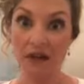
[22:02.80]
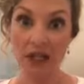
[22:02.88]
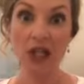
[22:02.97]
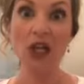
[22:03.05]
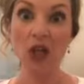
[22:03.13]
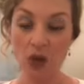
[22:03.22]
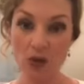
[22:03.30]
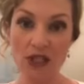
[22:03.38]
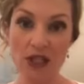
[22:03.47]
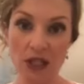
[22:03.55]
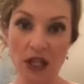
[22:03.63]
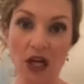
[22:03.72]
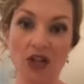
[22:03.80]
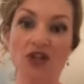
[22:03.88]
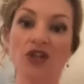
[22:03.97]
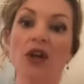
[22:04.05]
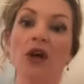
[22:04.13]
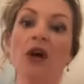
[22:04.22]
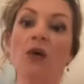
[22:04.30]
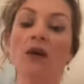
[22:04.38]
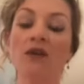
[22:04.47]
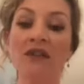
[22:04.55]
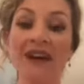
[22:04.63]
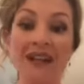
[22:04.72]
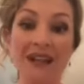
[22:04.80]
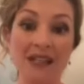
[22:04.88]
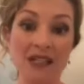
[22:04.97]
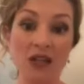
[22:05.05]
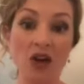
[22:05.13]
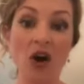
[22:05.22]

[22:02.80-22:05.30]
close to launch. We are finalizing